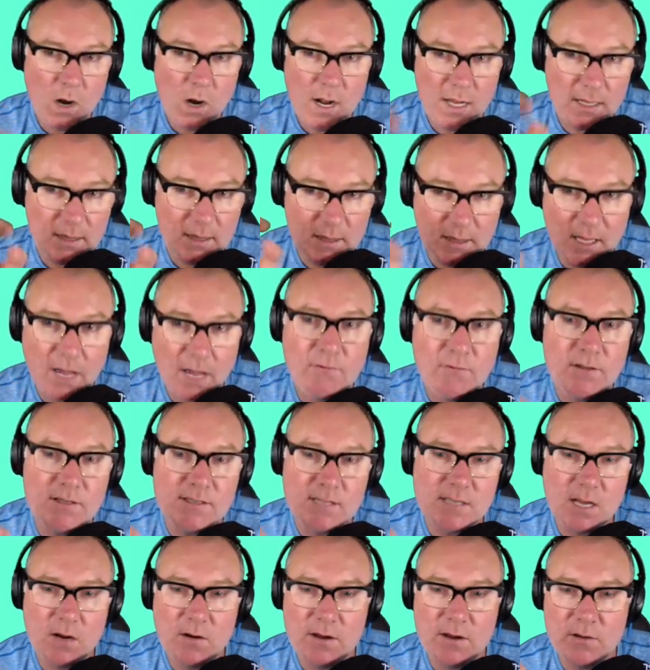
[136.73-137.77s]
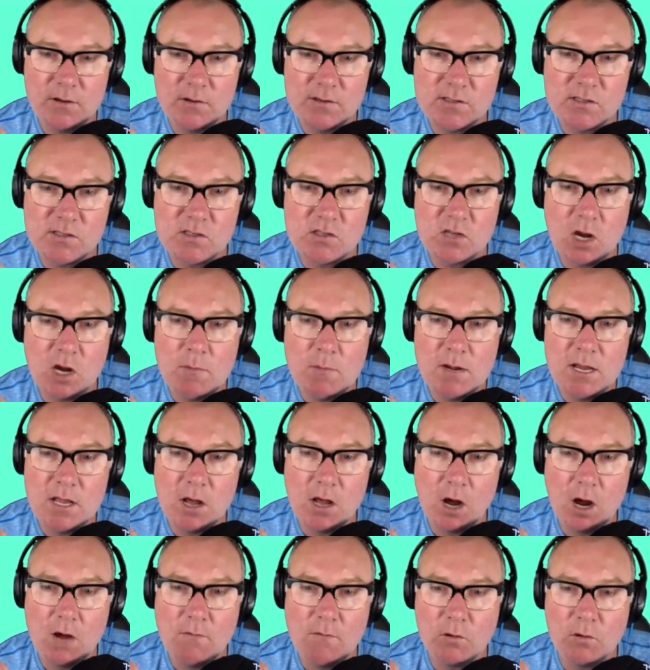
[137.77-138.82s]
I love this area. There are so many
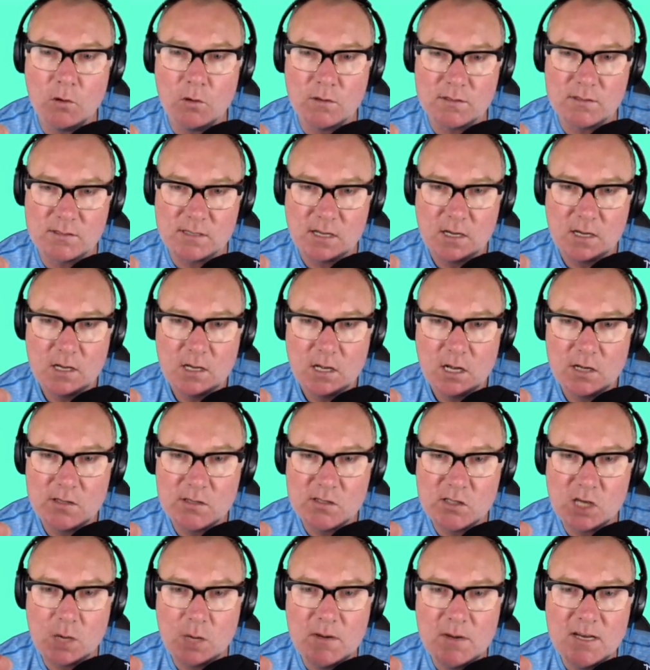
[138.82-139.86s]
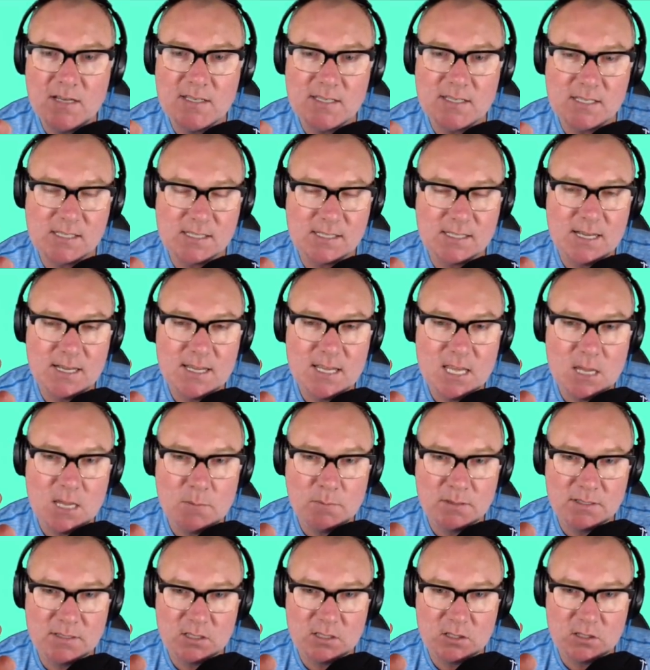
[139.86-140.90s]
overlooks and so many sneaky
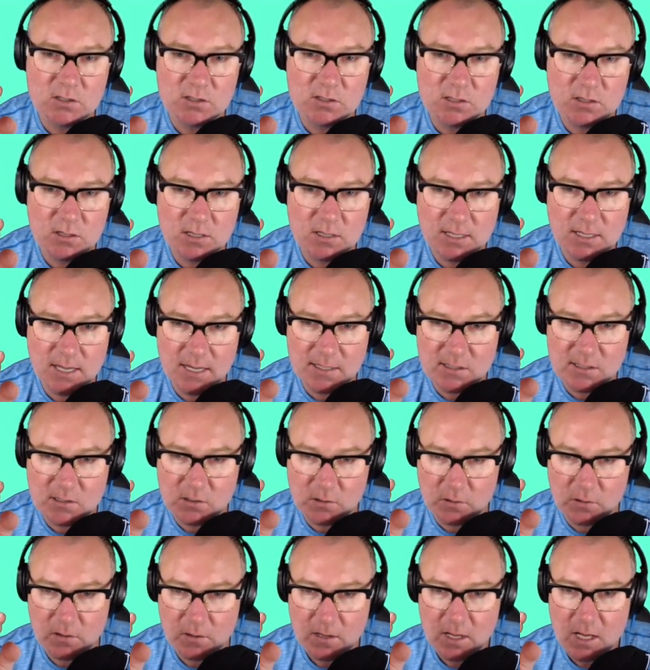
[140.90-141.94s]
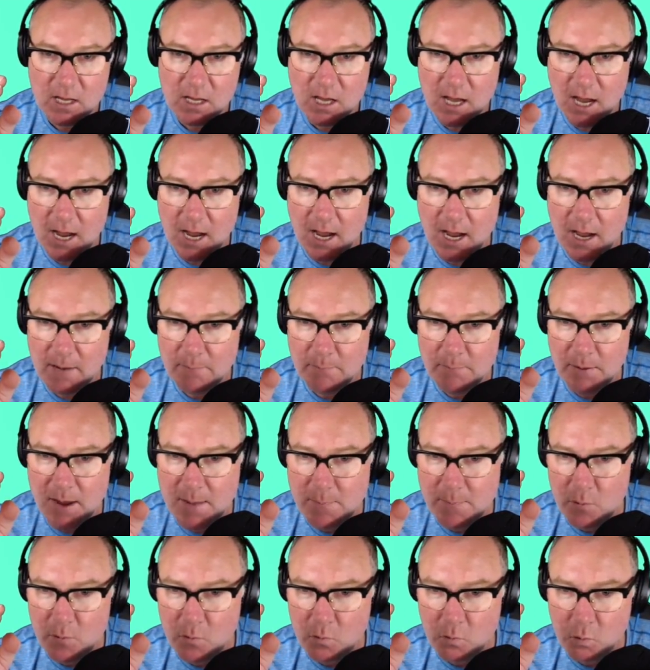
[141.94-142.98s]
positions you can get to. And
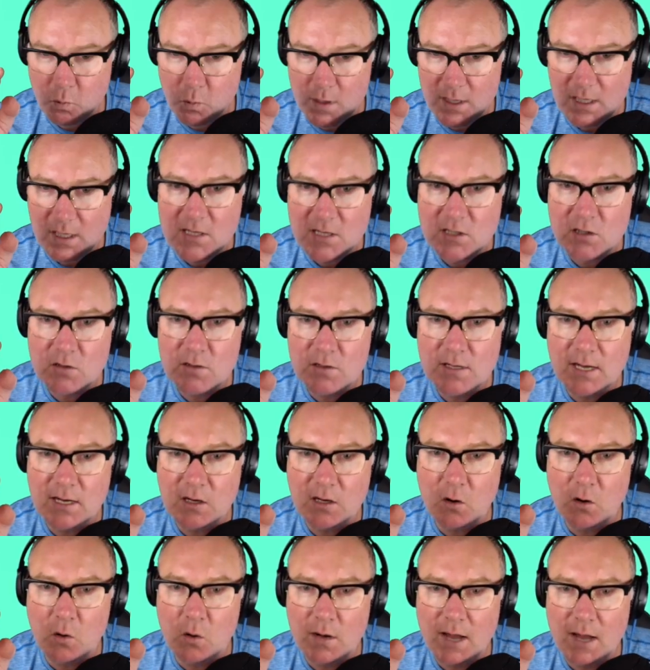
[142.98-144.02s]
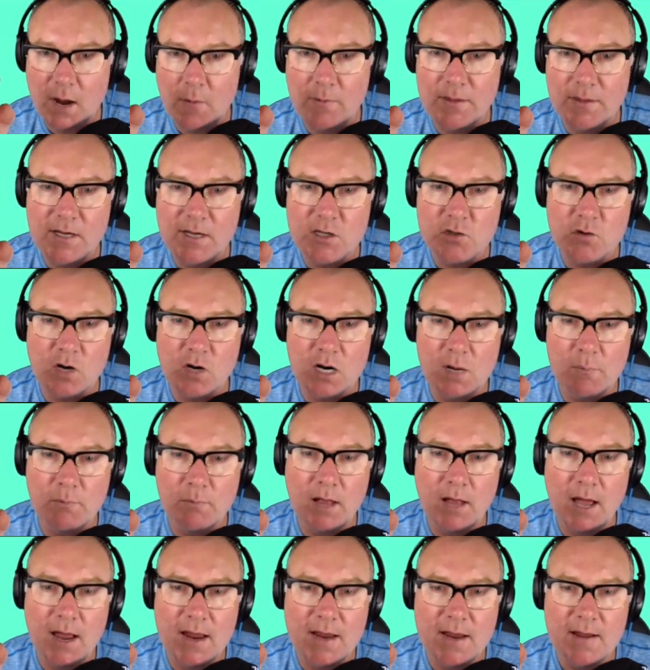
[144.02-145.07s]
people really do get caught out when they try to
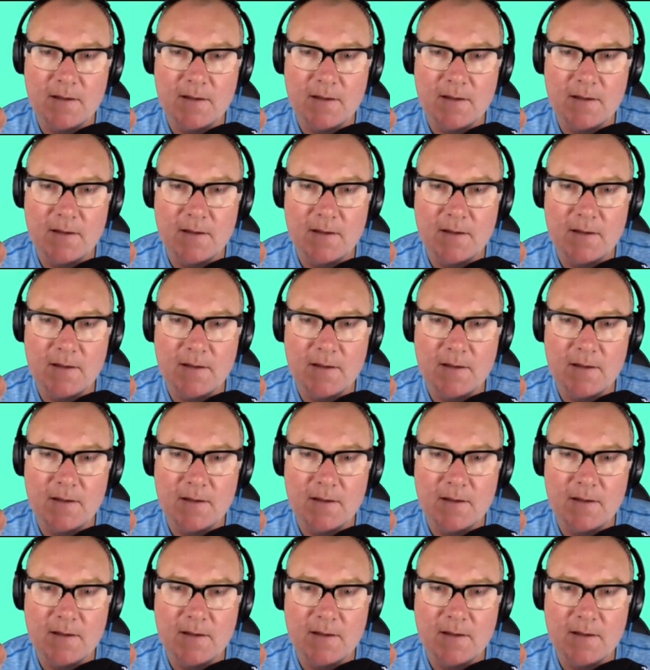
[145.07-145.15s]
play